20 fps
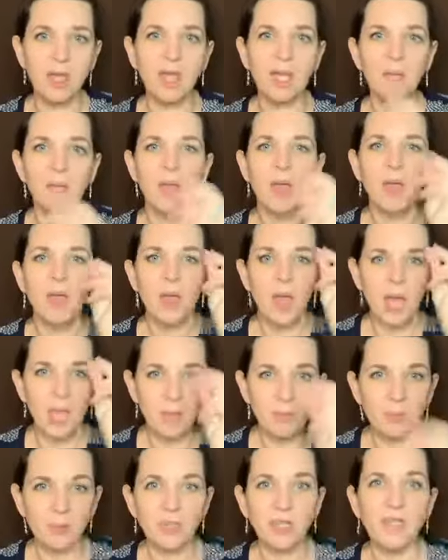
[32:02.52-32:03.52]
time,
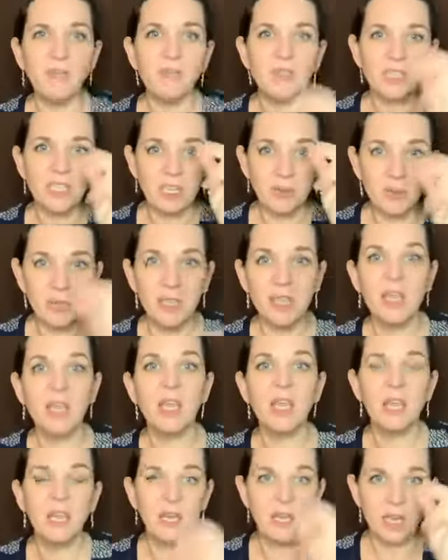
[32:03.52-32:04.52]
I believe, is going to be
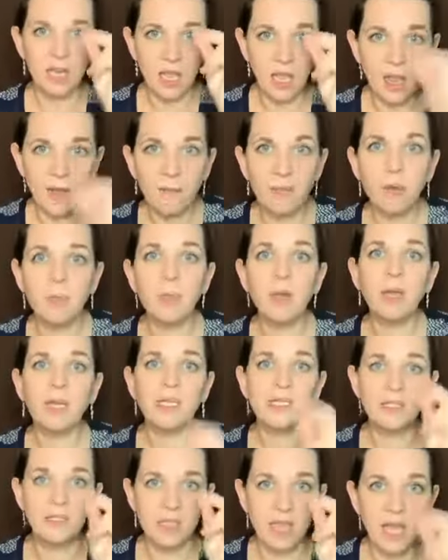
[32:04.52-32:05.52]
hitting
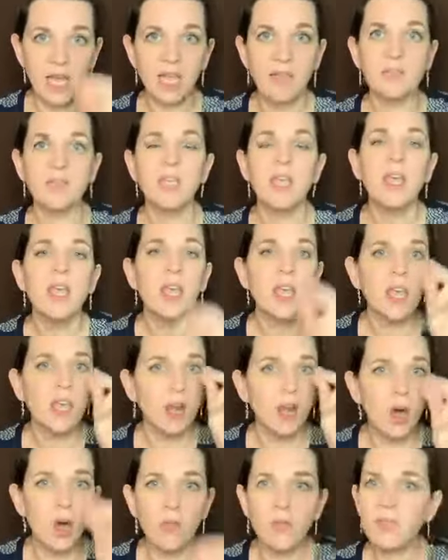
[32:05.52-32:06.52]
everybody's lives
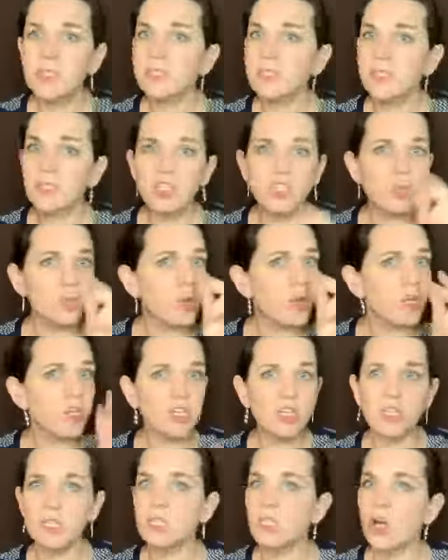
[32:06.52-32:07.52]
and all these
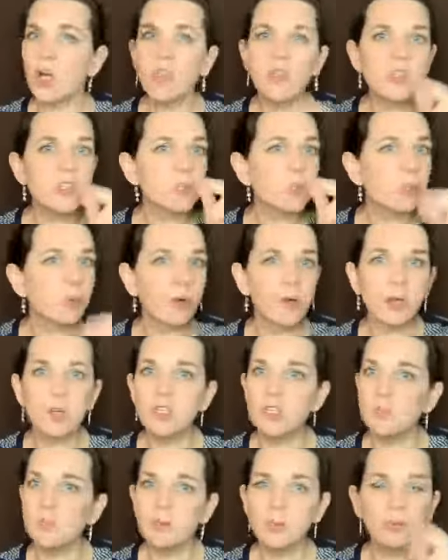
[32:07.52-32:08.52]
situations, all these
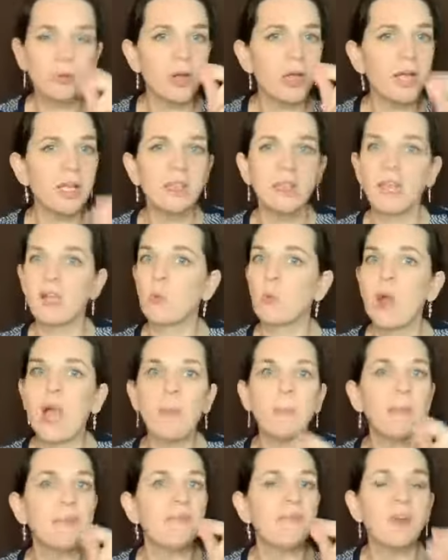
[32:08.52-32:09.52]
prayers you've been praying like
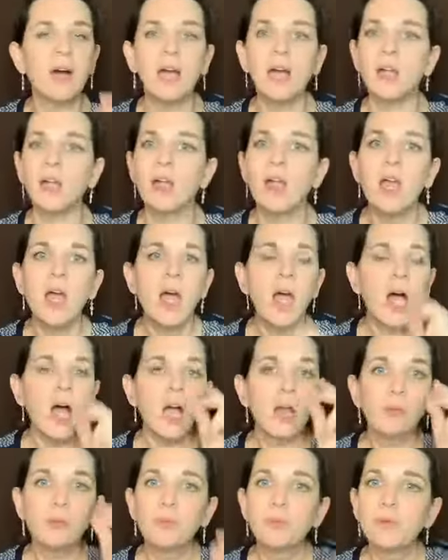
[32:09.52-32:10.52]
rapid fire.
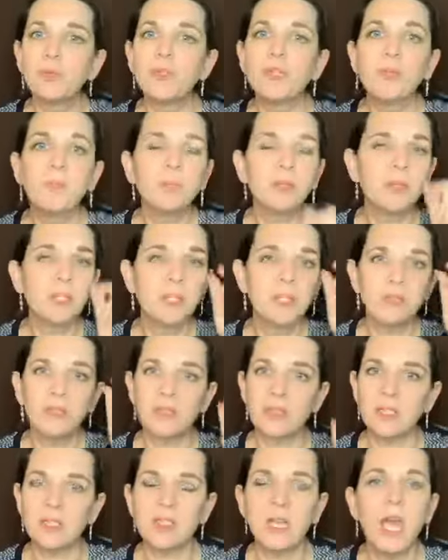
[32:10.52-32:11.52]
I really believe
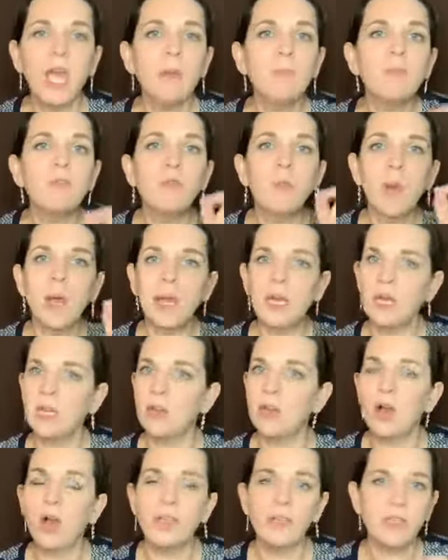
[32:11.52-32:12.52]
that the time of
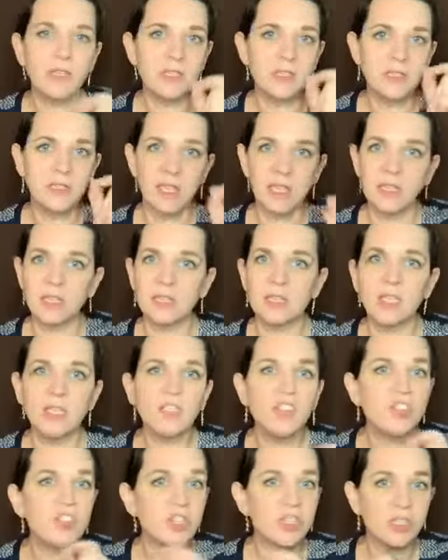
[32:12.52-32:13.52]
waiting on these things
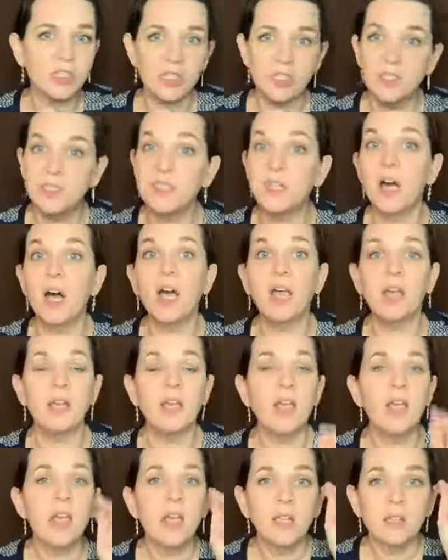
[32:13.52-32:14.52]
is just
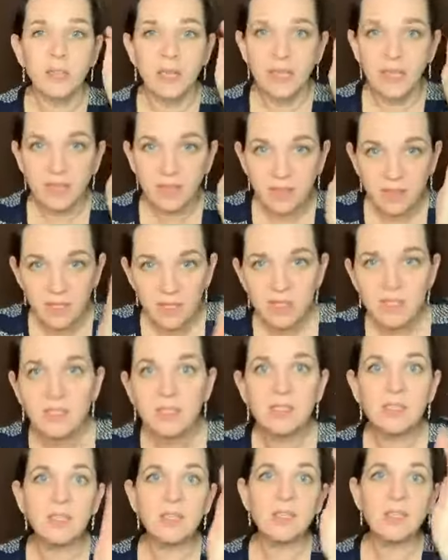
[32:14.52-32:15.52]
done. Like,
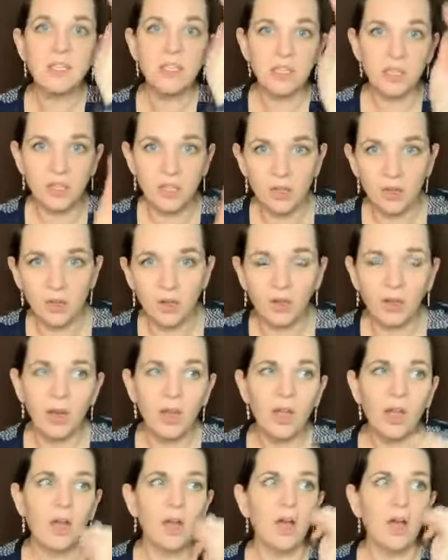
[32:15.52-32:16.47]
this is a year